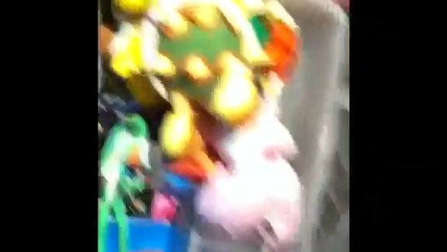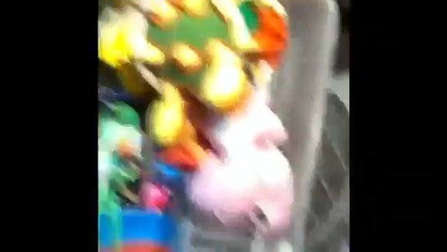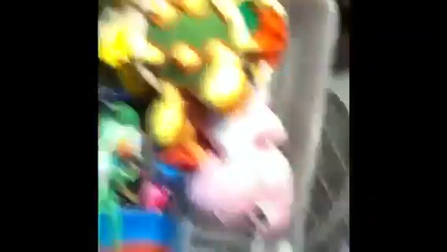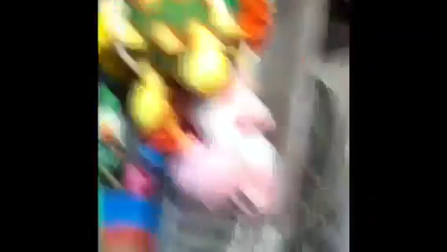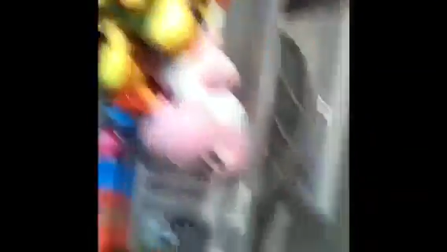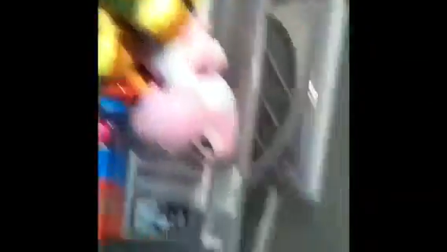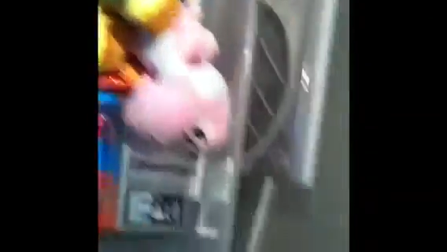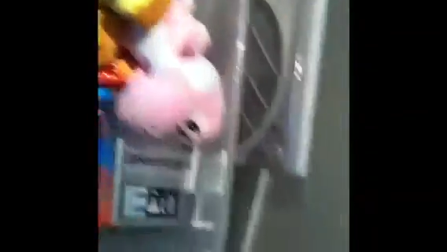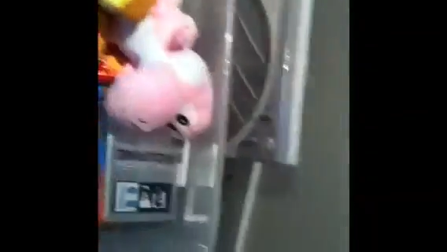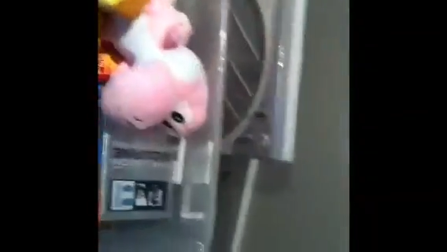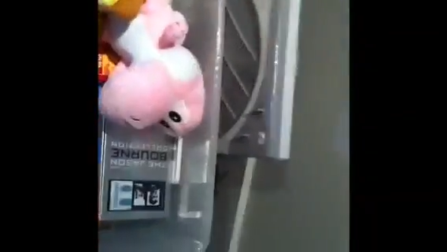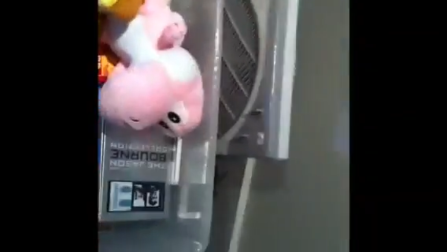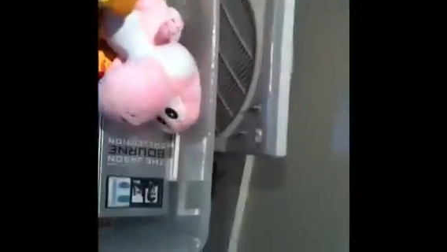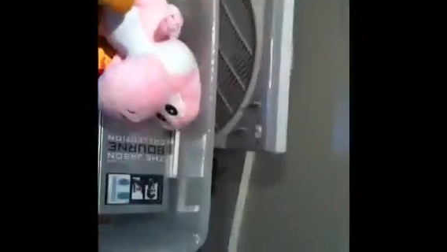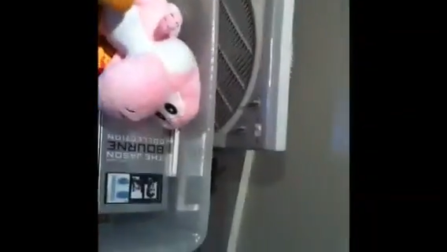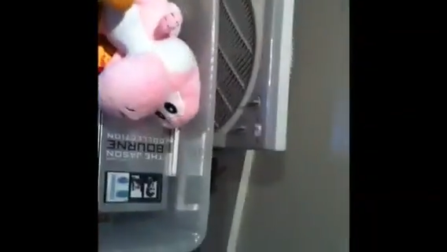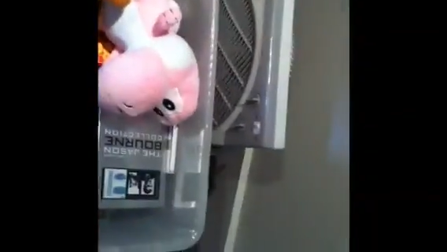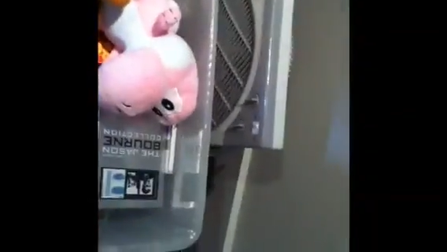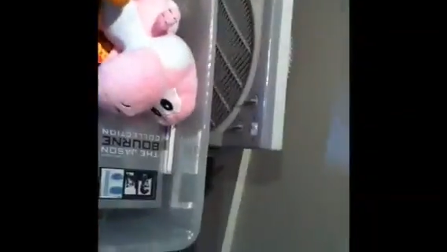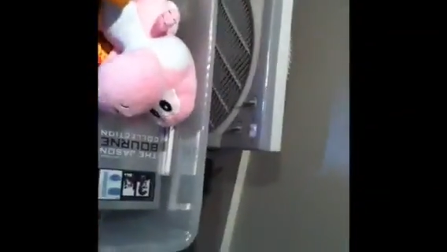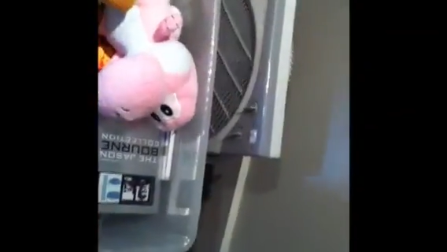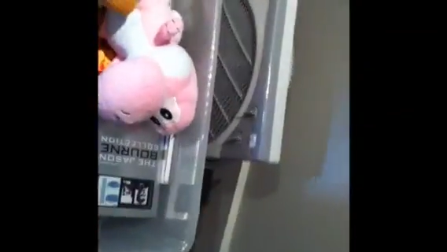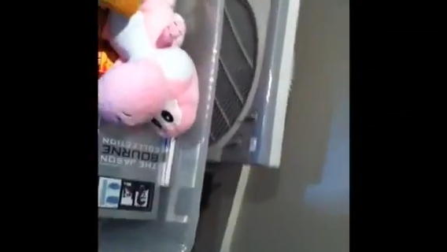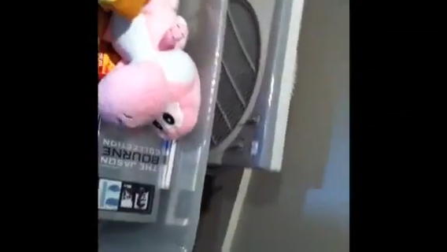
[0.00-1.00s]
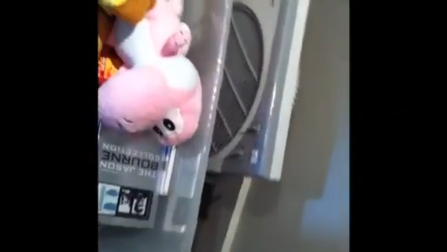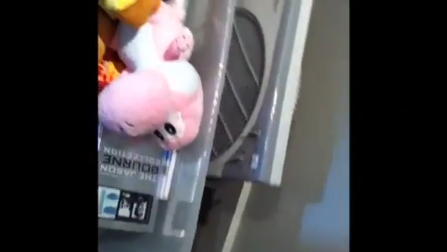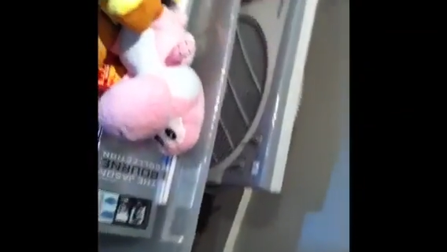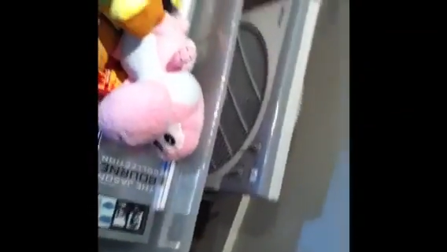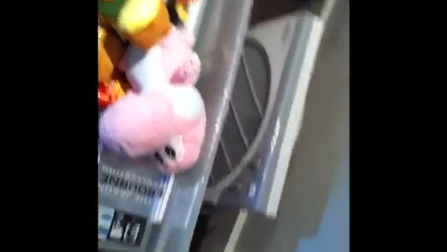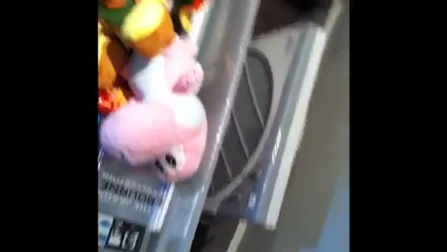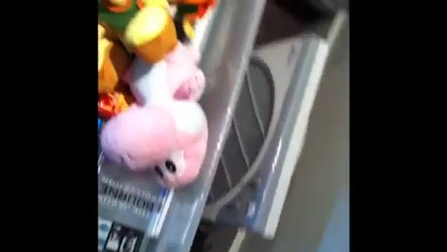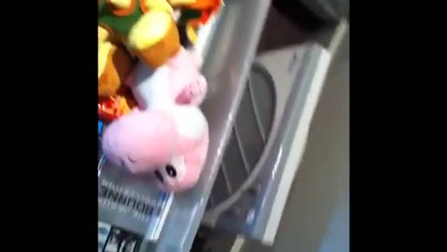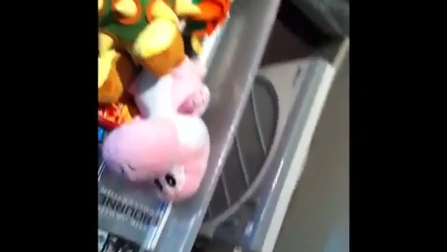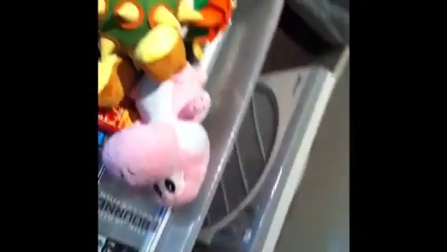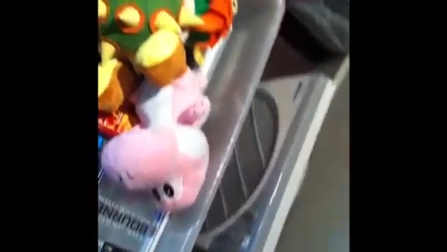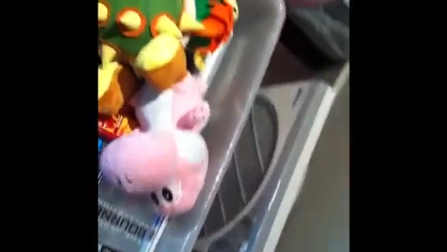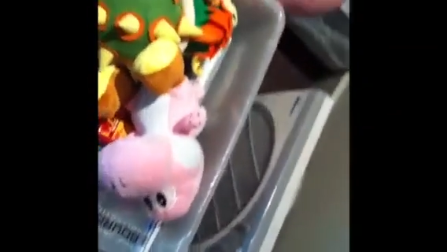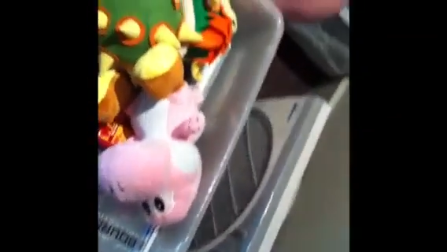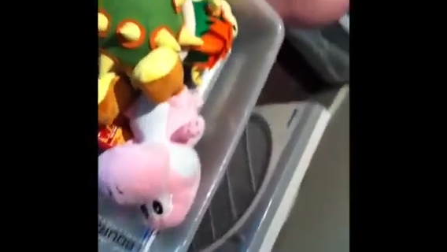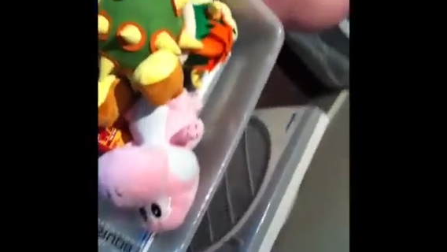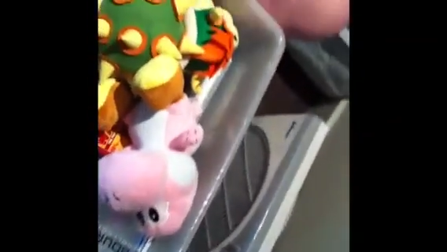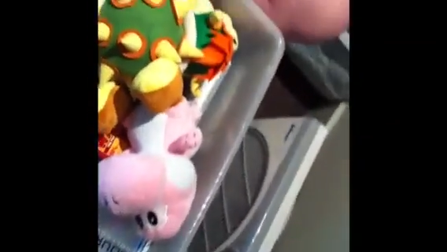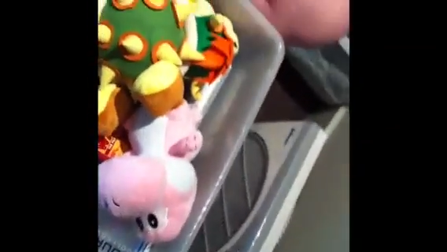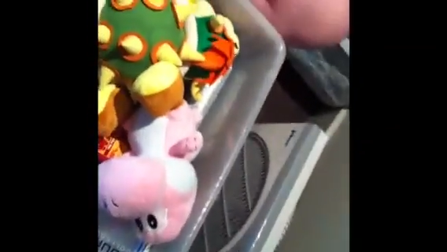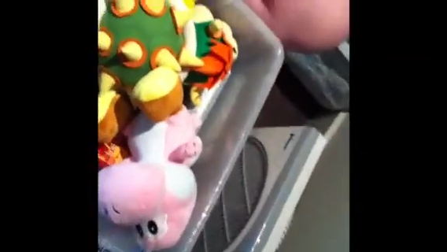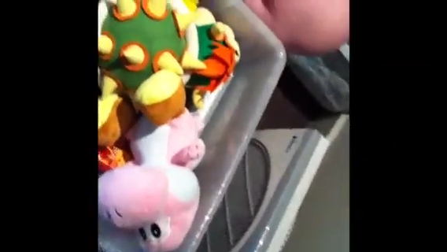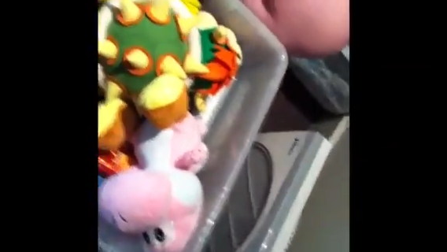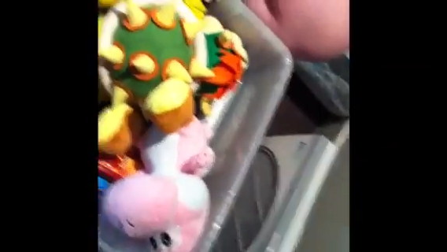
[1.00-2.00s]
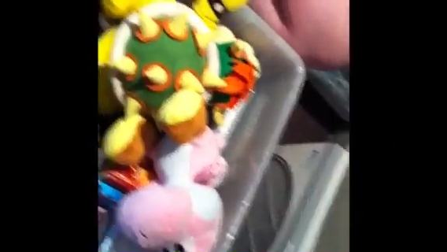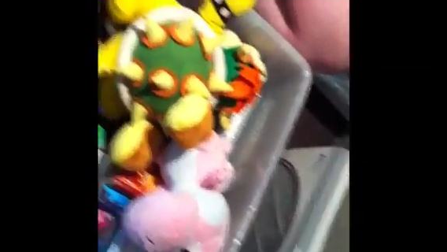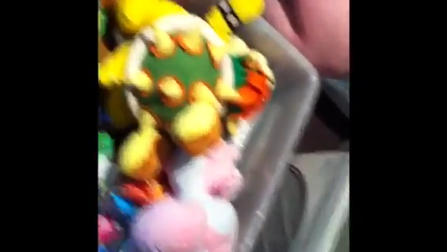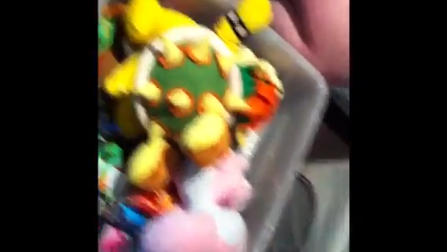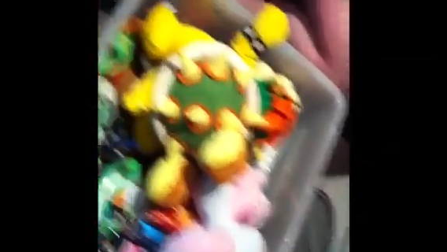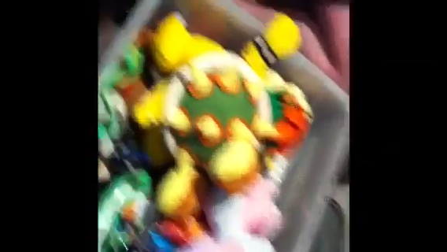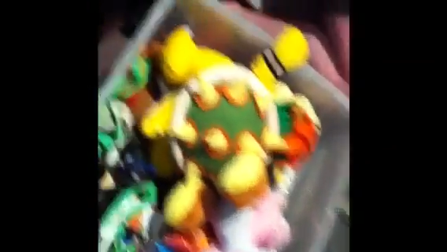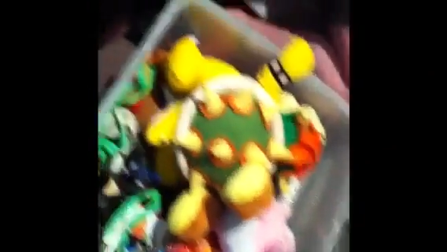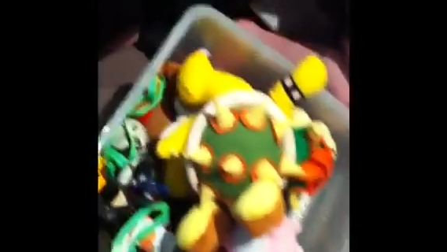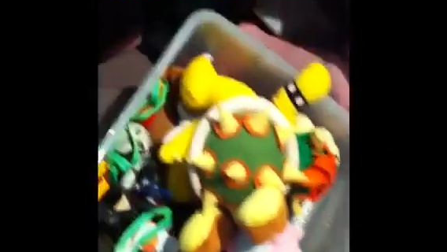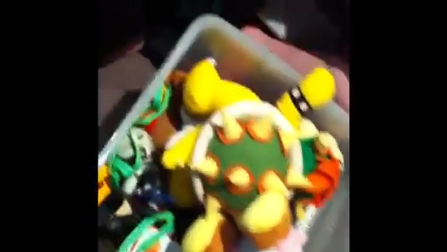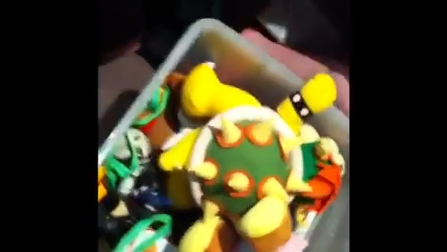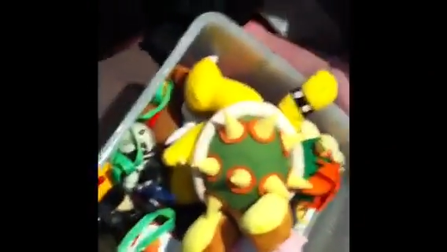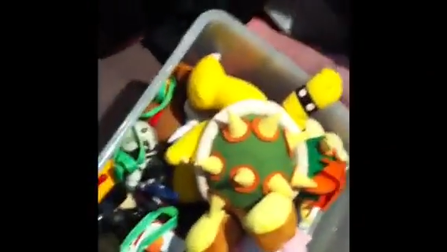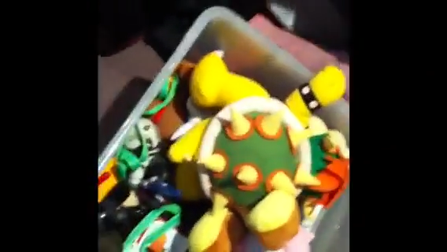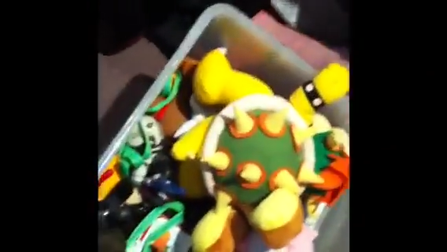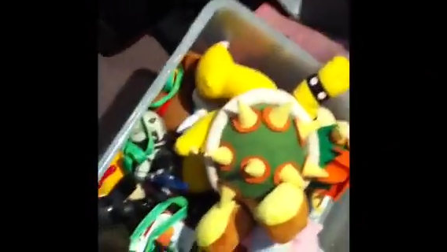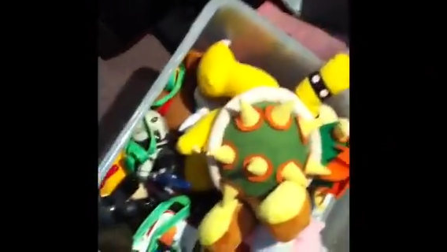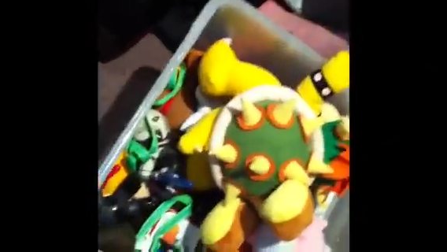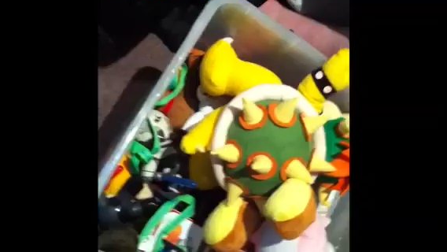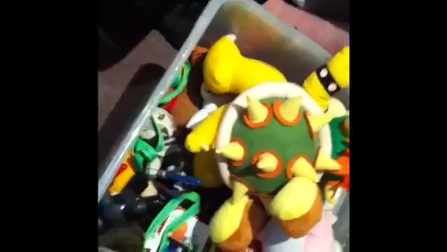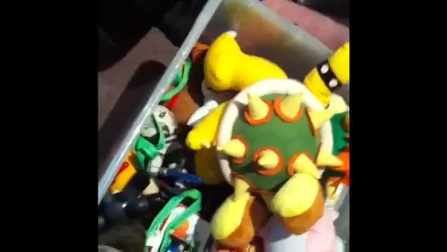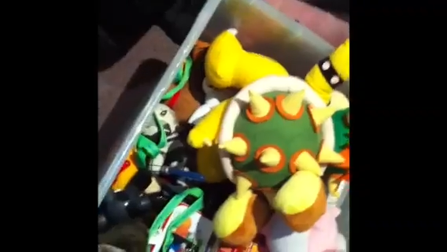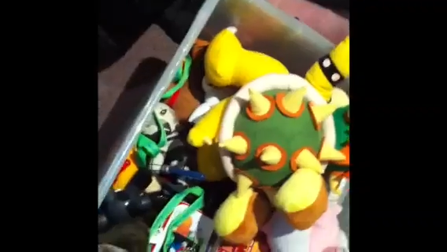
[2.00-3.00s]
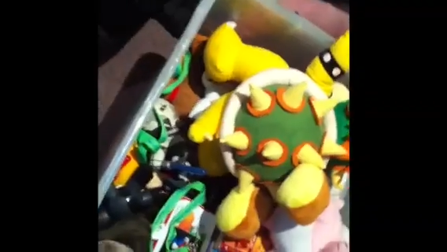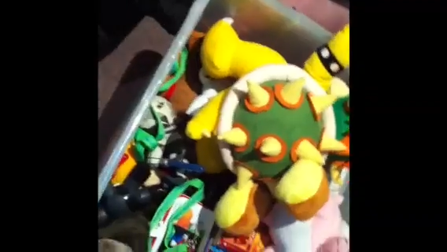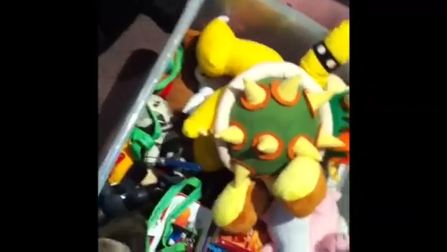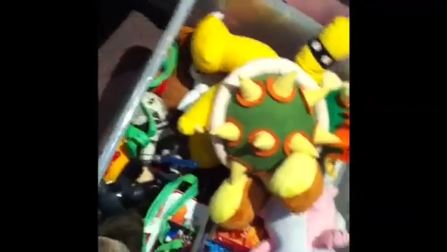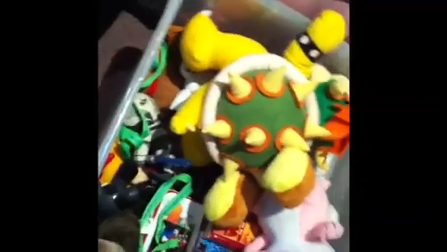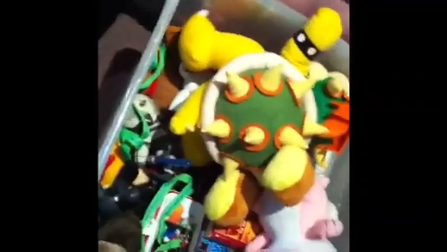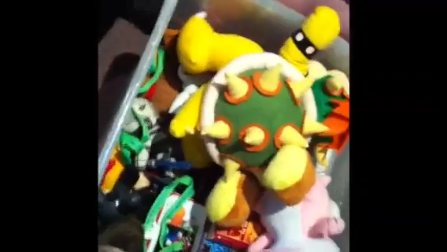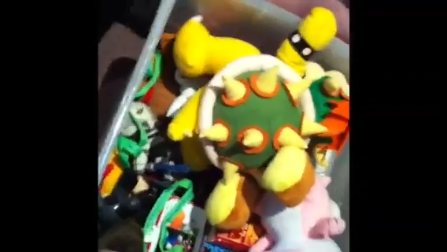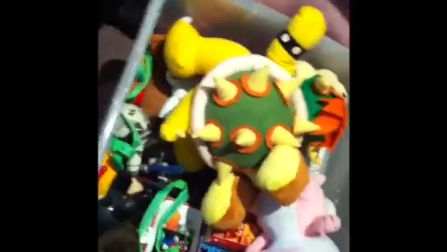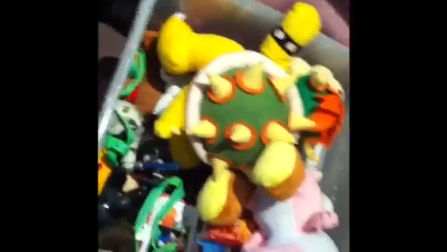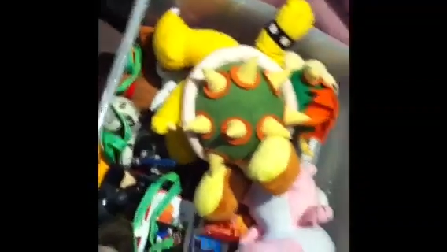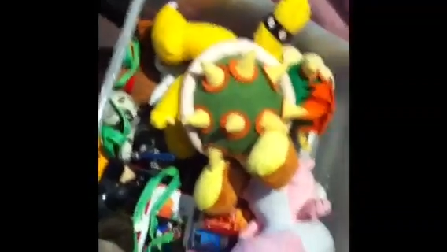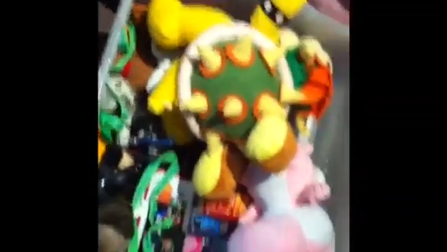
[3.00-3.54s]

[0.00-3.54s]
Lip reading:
Nobody's mouth can be seen.